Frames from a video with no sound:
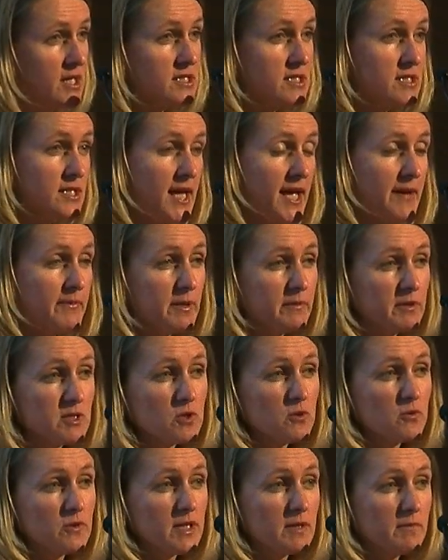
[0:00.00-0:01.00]
today I'm going to be
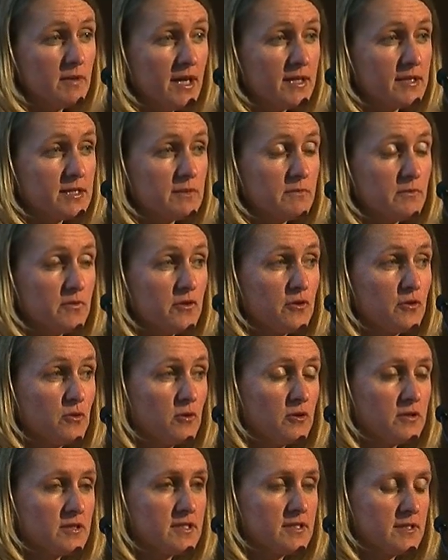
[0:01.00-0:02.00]
talking about some
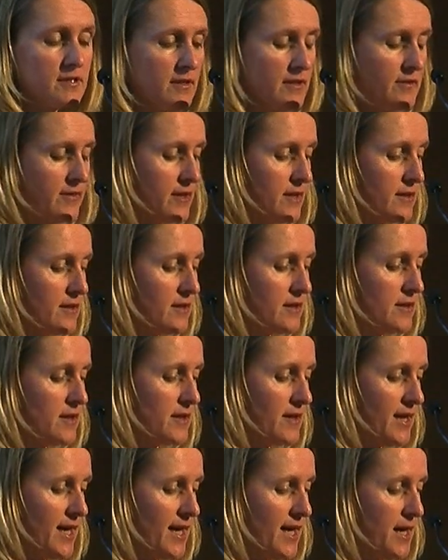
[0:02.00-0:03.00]
thoughts that are
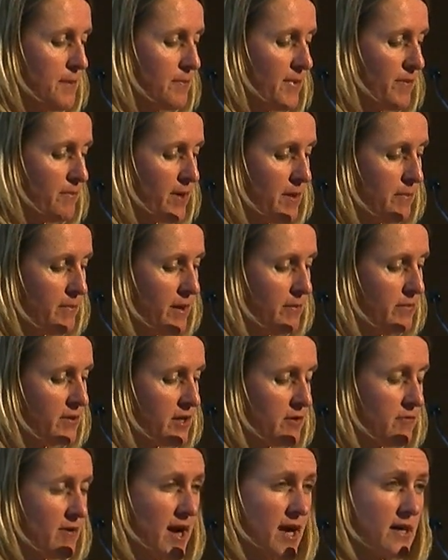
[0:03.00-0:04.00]
been bubbling
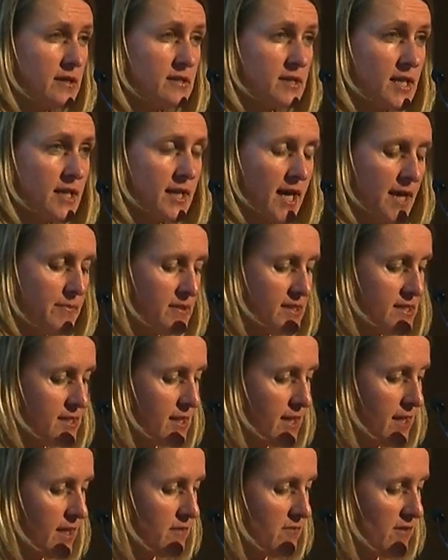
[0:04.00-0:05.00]
around at
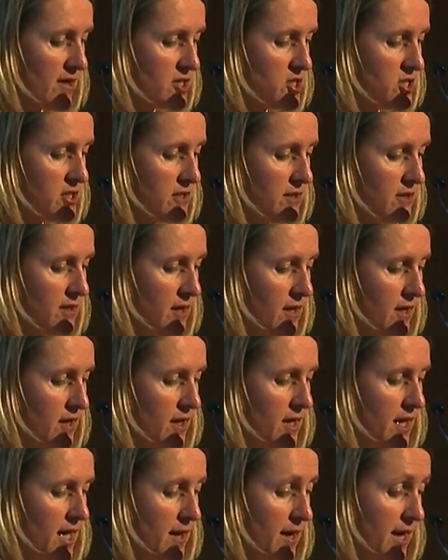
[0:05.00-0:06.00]
ABC Innovation
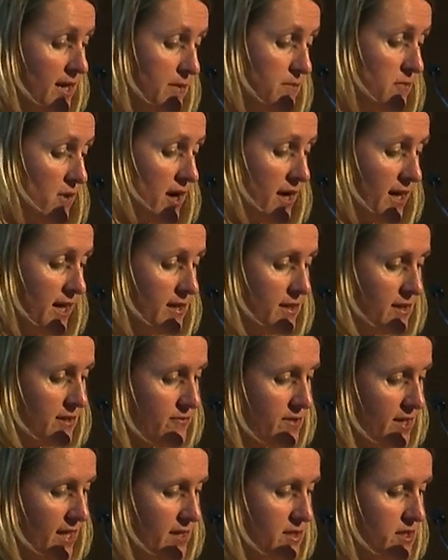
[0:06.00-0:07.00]
and in my head and
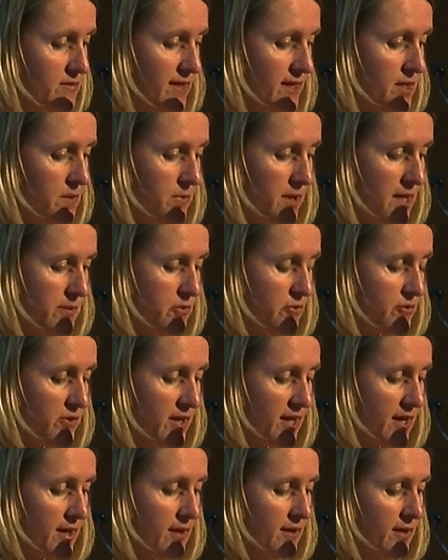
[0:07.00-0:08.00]
in the heads of other people
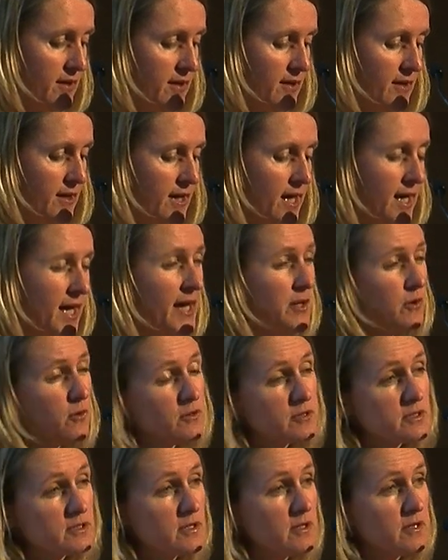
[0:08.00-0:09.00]
there. And
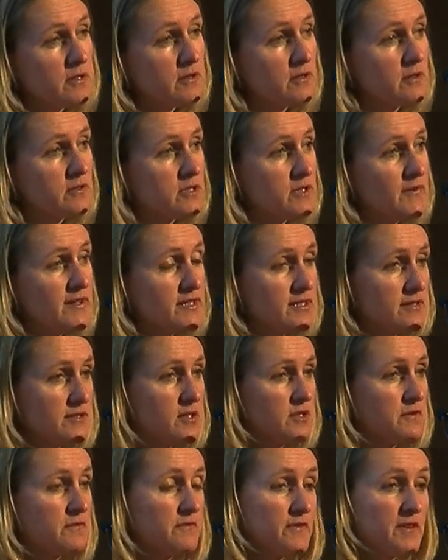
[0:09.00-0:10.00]
also, so that's
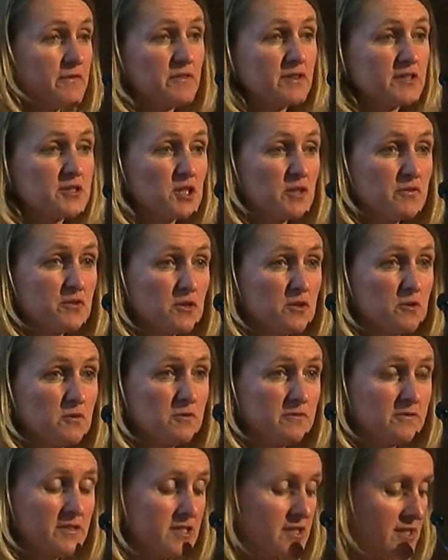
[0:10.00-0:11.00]
sort of a
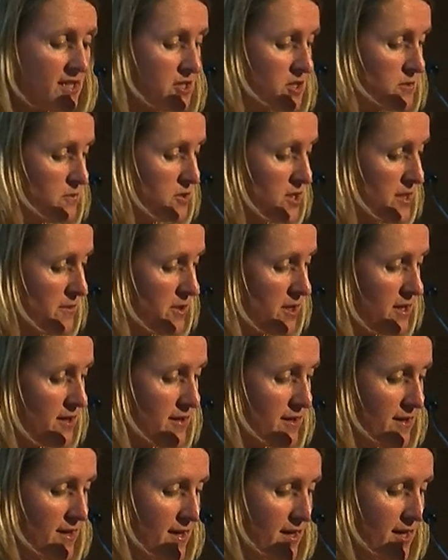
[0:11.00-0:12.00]
philosophical discussion, which I'm going
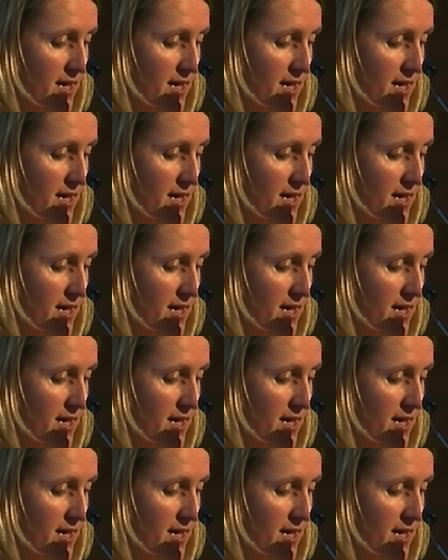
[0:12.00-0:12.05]
to